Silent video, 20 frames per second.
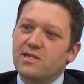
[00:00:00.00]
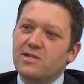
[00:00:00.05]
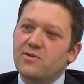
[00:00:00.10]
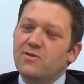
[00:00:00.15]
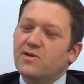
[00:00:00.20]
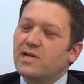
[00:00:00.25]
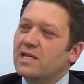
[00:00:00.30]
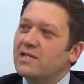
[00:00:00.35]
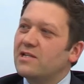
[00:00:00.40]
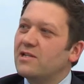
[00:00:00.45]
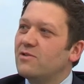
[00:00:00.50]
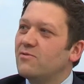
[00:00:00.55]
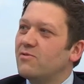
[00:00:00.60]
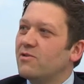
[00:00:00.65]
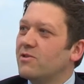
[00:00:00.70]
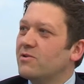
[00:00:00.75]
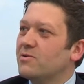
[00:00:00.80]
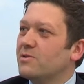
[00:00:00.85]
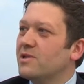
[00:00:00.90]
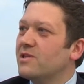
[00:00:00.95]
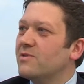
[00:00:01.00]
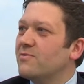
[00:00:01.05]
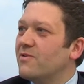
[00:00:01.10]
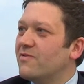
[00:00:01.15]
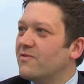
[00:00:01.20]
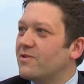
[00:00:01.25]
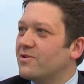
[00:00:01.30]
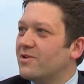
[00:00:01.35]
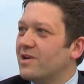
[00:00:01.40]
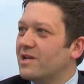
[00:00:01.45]
you'll get into the rhythm
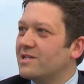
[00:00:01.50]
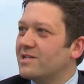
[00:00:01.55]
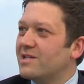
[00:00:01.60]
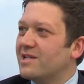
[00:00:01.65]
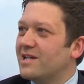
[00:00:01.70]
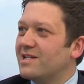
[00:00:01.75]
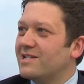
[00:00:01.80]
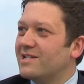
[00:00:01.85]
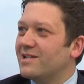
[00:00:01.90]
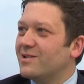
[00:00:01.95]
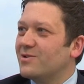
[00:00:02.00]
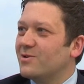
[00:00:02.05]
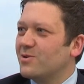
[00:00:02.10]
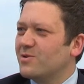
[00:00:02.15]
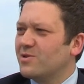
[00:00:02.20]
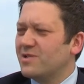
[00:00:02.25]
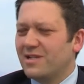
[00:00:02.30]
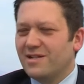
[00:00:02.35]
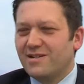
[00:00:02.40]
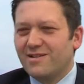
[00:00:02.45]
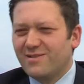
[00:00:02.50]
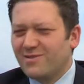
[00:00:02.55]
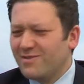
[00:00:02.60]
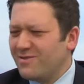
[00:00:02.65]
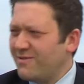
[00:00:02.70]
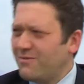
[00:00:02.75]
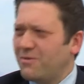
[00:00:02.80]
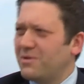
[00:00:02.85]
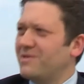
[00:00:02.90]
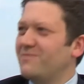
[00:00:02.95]
of a transatlantic crossing, and I was
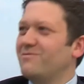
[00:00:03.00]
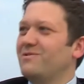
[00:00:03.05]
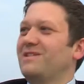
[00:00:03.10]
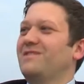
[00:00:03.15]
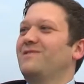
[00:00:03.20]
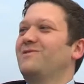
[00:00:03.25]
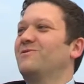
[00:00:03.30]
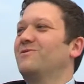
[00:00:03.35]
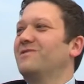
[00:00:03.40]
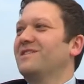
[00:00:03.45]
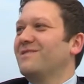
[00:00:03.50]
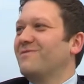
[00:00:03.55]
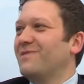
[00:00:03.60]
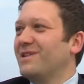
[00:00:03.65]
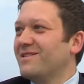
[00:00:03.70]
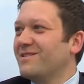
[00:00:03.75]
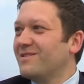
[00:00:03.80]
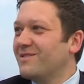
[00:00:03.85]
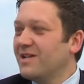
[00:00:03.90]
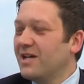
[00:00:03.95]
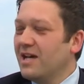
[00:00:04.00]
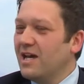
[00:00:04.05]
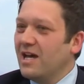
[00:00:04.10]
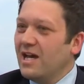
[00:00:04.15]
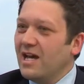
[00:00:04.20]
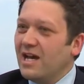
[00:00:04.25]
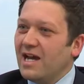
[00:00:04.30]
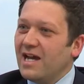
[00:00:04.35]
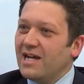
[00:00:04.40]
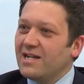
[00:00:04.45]
like, what are we talking about there?
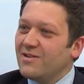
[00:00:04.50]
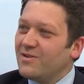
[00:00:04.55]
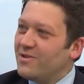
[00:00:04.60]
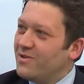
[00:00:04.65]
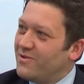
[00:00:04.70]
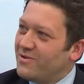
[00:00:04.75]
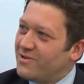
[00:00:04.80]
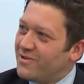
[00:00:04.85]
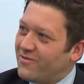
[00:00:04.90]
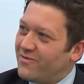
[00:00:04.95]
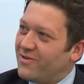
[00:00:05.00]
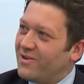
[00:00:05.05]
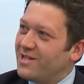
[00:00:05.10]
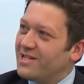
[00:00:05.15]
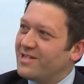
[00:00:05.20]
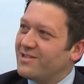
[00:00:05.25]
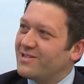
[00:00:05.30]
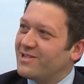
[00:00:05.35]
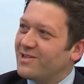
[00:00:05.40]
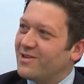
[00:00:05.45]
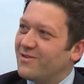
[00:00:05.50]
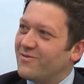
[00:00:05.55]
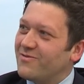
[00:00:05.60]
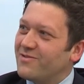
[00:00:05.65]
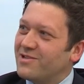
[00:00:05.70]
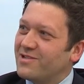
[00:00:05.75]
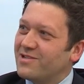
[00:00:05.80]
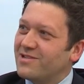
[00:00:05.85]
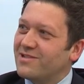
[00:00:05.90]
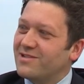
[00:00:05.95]
And you do, you find yourself
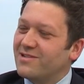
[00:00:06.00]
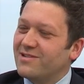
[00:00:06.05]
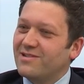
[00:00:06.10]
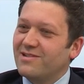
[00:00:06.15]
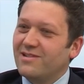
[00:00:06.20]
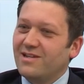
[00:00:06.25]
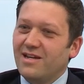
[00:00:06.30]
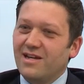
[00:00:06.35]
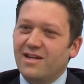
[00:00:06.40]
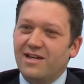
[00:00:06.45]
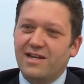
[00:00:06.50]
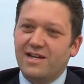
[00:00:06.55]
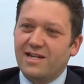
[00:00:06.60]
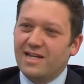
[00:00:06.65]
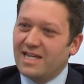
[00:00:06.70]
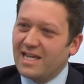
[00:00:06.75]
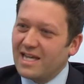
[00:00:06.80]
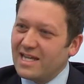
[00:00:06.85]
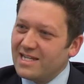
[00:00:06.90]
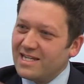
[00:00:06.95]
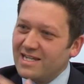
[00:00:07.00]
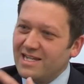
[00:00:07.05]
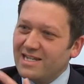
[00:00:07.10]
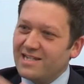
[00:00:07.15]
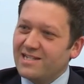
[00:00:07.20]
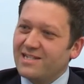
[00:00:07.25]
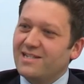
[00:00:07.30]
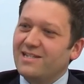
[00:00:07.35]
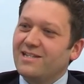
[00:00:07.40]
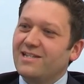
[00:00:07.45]
just getting
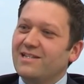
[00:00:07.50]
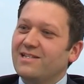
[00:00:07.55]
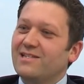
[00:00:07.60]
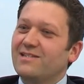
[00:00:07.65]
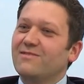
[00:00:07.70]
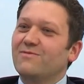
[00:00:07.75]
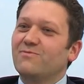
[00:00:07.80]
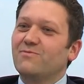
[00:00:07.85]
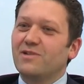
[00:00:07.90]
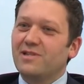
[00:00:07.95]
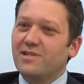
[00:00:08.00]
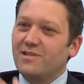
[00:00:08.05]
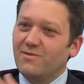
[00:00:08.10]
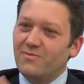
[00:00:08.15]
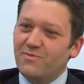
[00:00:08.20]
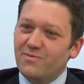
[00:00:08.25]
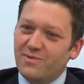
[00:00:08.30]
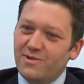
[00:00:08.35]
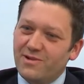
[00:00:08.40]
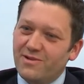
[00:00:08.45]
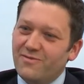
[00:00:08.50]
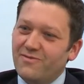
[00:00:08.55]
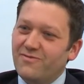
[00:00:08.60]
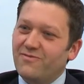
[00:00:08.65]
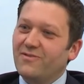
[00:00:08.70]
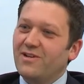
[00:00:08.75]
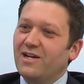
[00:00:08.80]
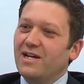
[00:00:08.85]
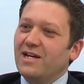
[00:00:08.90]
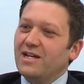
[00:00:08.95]
into this rhythm of,
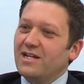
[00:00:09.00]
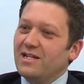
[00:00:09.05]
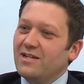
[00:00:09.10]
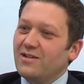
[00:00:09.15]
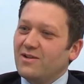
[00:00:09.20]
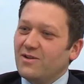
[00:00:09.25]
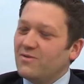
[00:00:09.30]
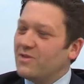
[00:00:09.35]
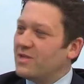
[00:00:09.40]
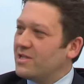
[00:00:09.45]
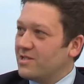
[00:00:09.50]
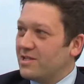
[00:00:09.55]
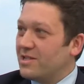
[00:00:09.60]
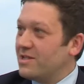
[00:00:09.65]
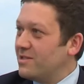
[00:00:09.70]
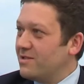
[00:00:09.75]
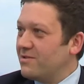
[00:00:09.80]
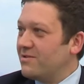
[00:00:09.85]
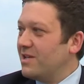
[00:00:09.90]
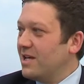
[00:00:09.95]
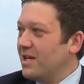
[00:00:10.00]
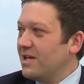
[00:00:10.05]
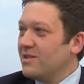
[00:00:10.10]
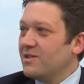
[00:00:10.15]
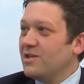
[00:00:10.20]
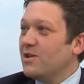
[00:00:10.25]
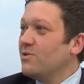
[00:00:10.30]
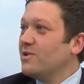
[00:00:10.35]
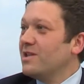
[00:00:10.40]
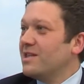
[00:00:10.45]
you know, there's, there's,
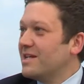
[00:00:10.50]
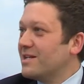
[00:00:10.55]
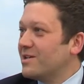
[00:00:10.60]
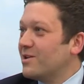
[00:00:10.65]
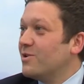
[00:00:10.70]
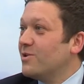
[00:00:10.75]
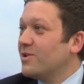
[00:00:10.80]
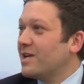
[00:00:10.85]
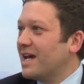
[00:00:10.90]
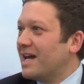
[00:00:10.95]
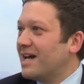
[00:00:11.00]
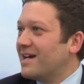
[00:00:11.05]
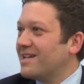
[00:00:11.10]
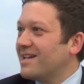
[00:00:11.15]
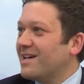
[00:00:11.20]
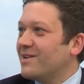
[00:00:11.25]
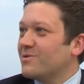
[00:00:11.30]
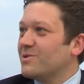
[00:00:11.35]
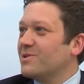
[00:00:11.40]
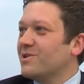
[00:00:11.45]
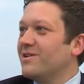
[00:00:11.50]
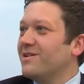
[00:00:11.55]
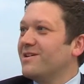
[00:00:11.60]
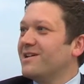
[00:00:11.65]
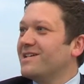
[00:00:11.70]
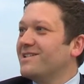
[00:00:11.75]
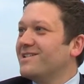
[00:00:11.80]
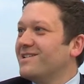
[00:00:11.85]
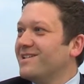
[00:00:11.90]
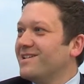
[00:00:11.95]
the only thing to look at
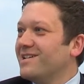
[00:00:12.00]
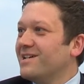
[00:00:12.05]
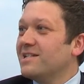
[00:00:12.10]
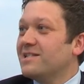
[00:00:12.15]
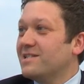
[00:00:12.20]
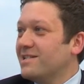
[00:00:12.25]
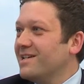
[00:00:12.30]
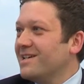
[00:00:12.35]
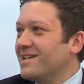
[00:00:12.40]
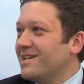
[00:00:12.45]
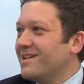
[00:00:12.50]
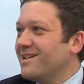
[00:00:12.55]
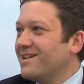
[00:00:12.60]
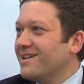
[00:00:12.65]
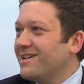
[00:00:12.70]
outside is sea.